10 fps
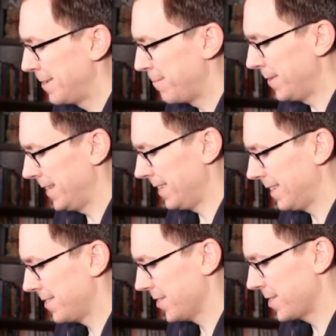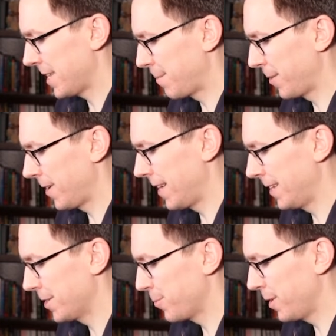but let's just
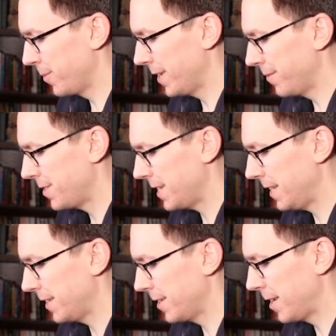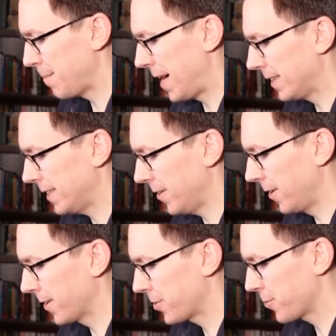summarize what we've seen about the
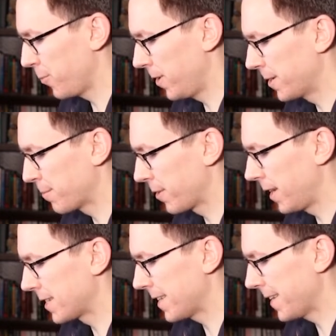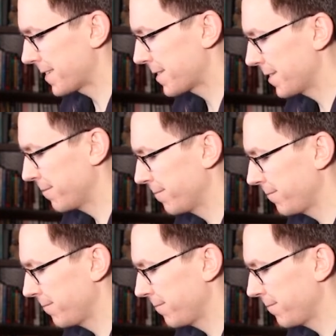arch 1 process